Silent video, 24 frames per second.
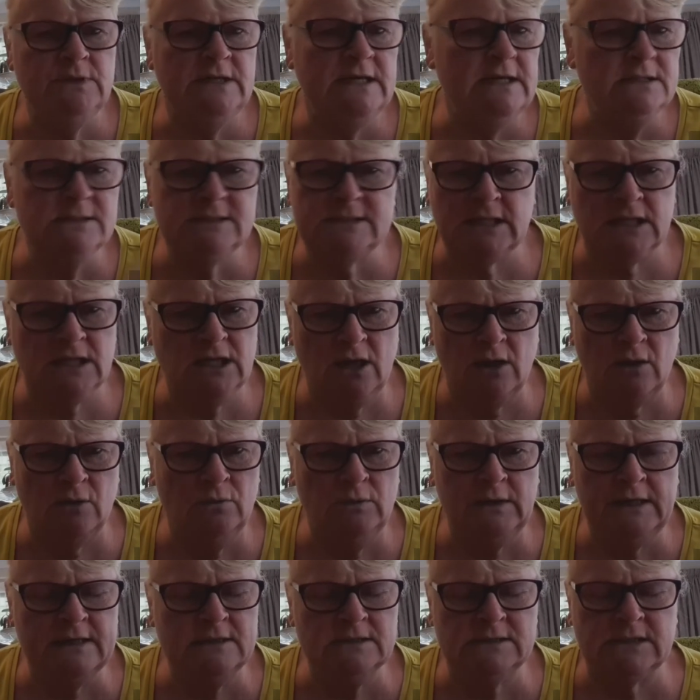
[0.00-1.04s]
years
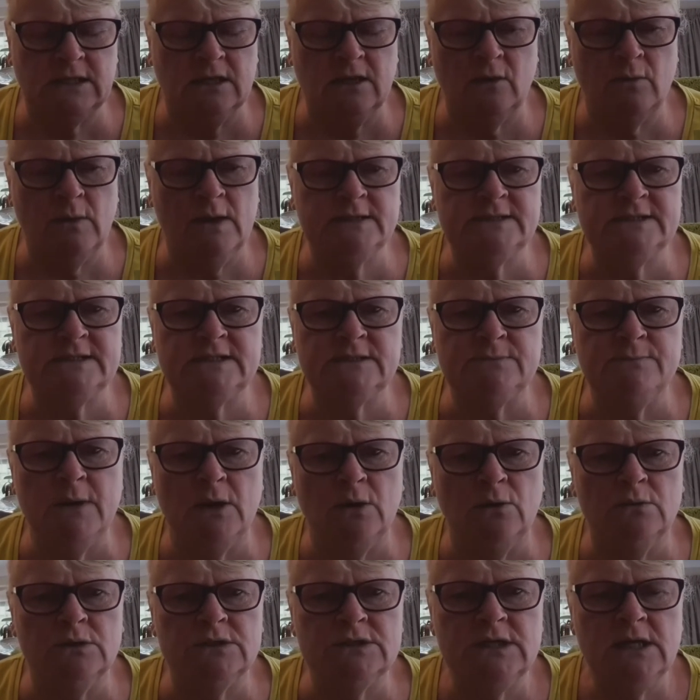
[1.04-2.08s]
ago, years ago, I
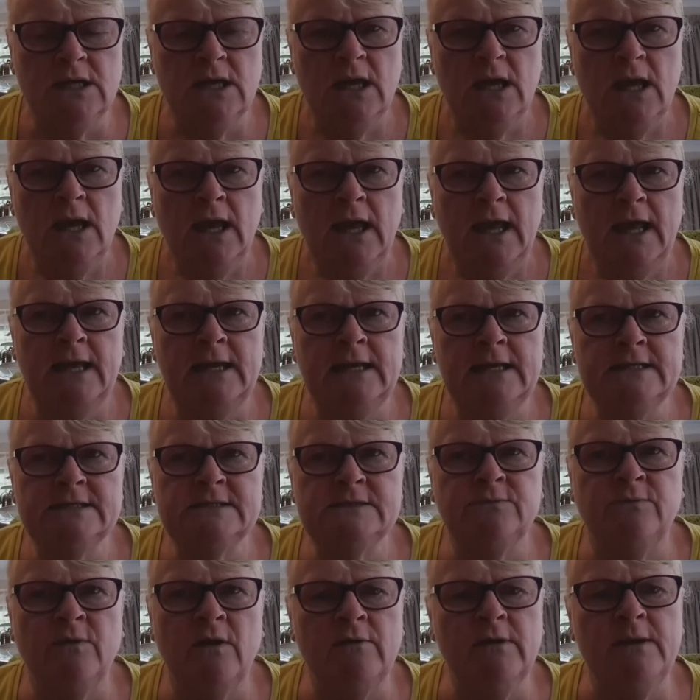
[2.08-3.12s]
smoked and
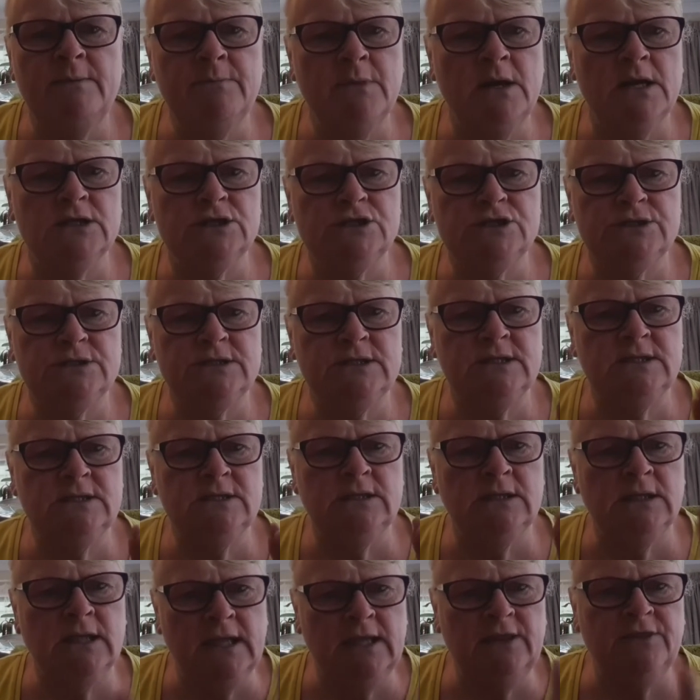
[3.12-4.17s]
it's very much
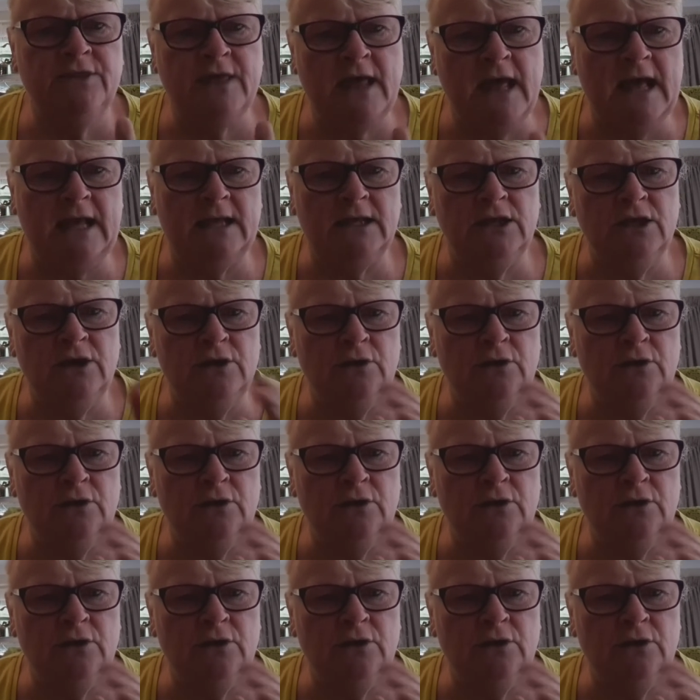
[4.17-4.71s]
like that